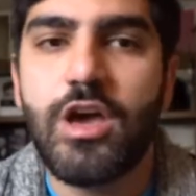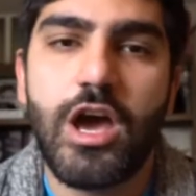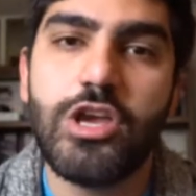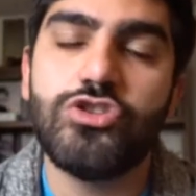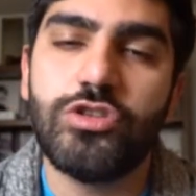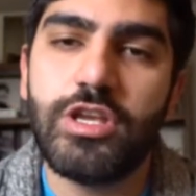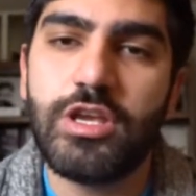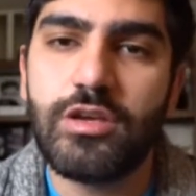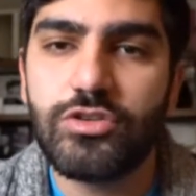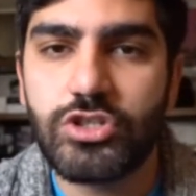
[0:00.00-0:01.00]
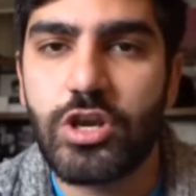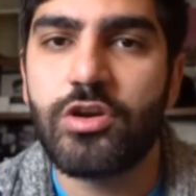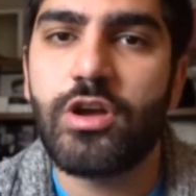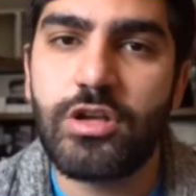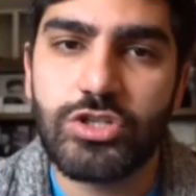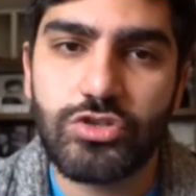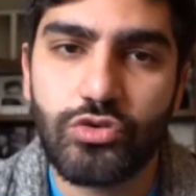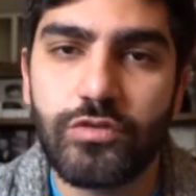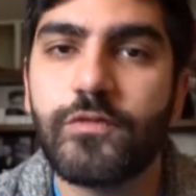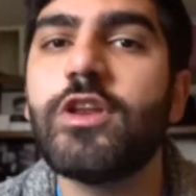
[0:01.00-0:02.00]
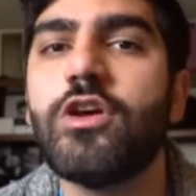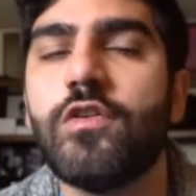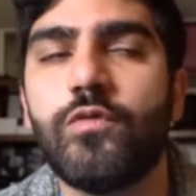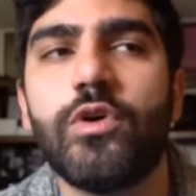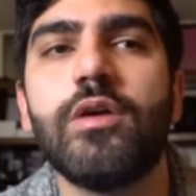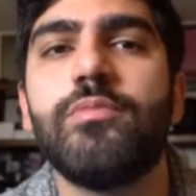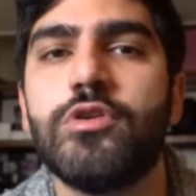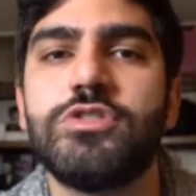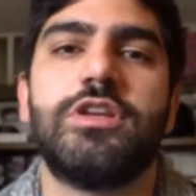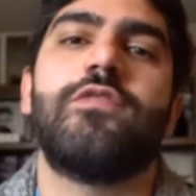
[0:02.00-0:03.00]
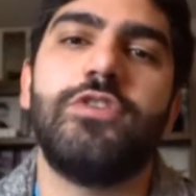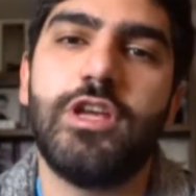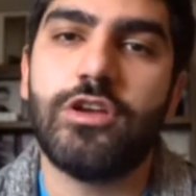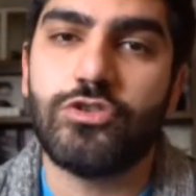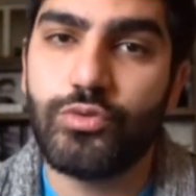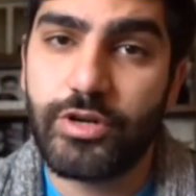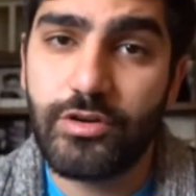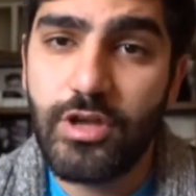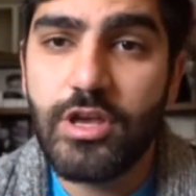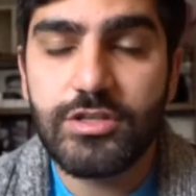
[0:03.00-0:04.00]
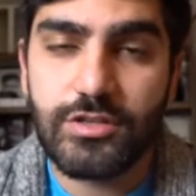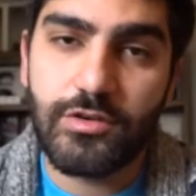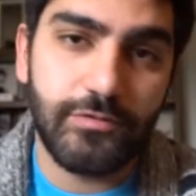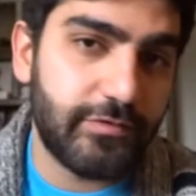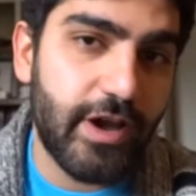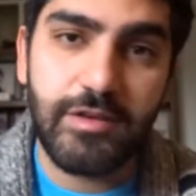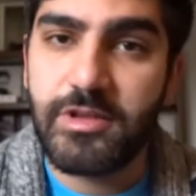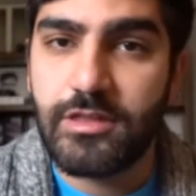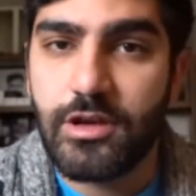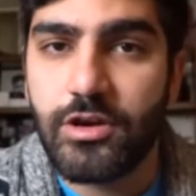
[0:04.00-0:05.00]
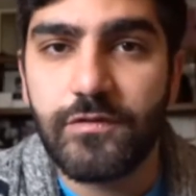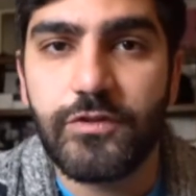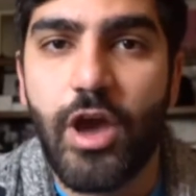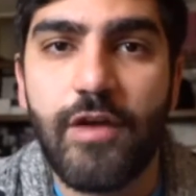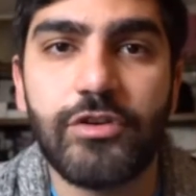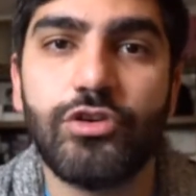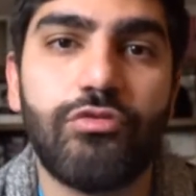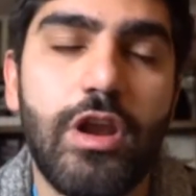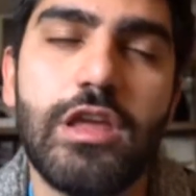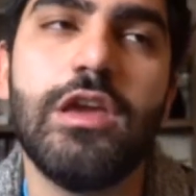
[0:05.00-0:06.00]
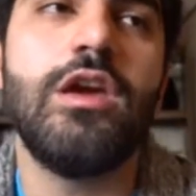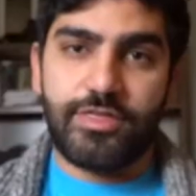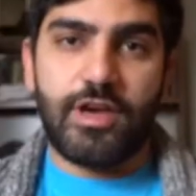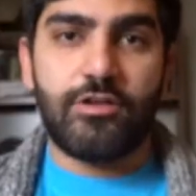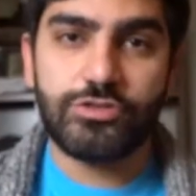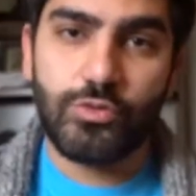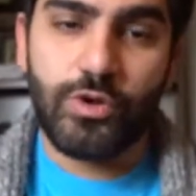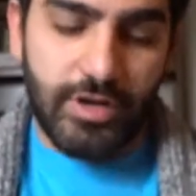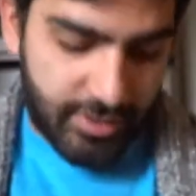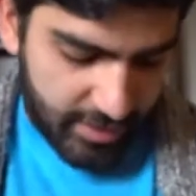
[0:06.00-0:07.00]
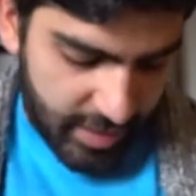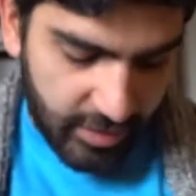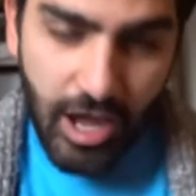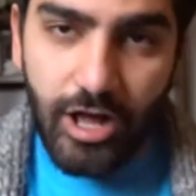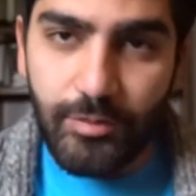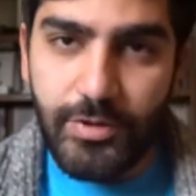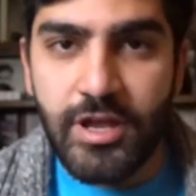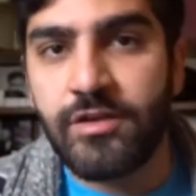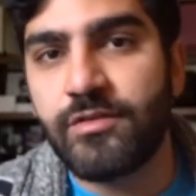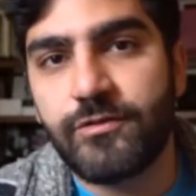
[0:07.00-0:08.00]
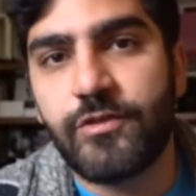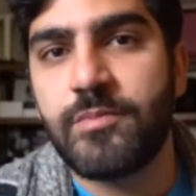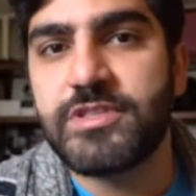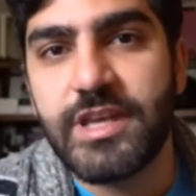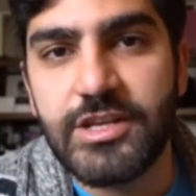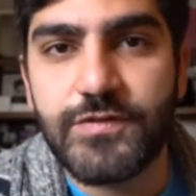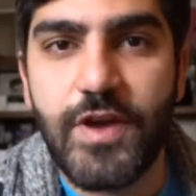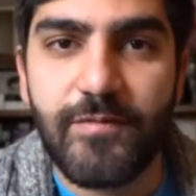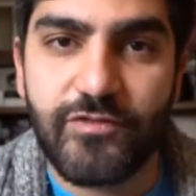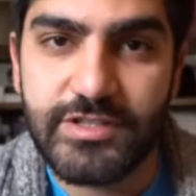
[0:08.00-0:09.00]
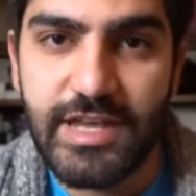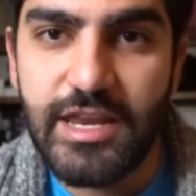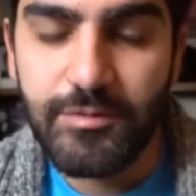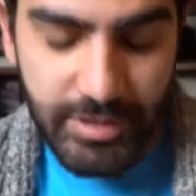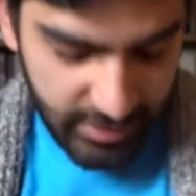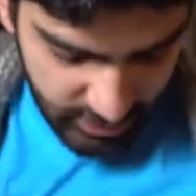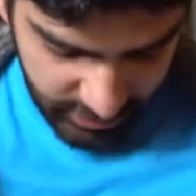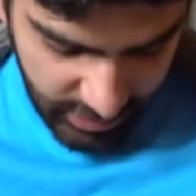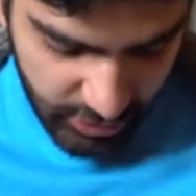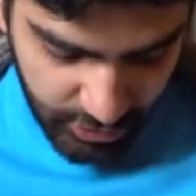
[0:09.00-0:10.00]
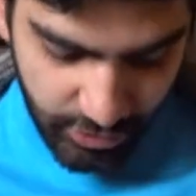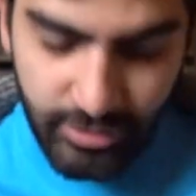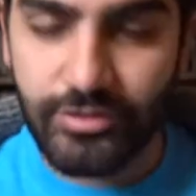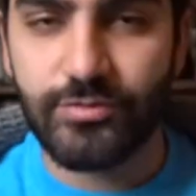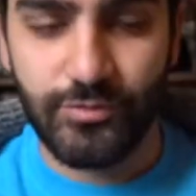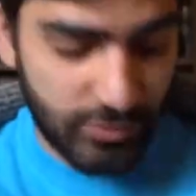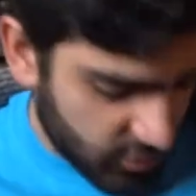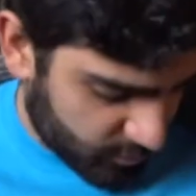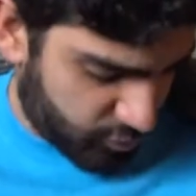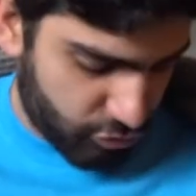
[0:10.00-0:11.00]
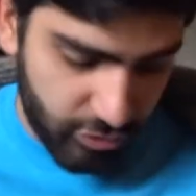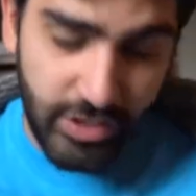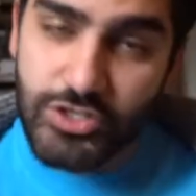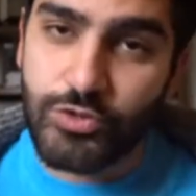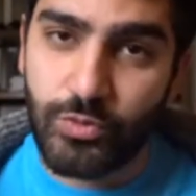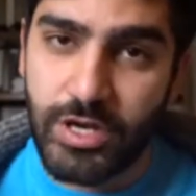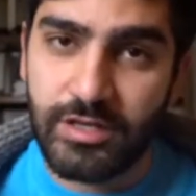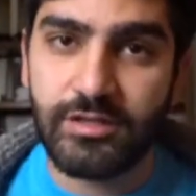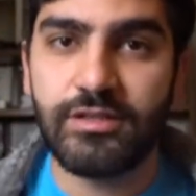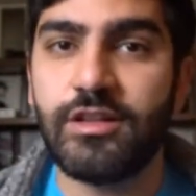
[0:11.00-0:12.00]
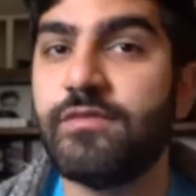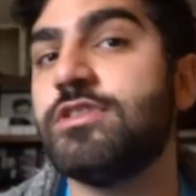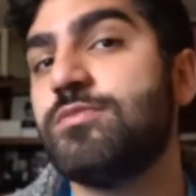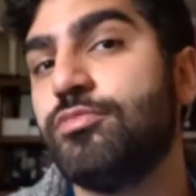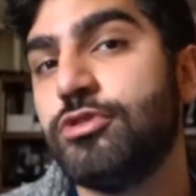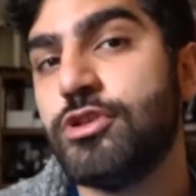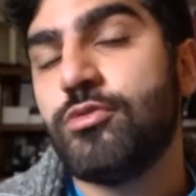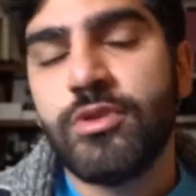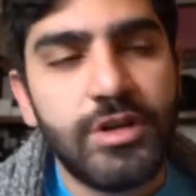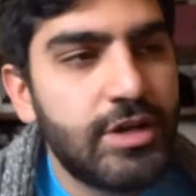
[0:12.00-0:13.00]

I usually share a short video of what I'm posting every day on Twitter, so find me there if you haven't already. I also want to thank Alban from Sketchfab for sending me this t-shirt, which is pretty sweet. Love this blue.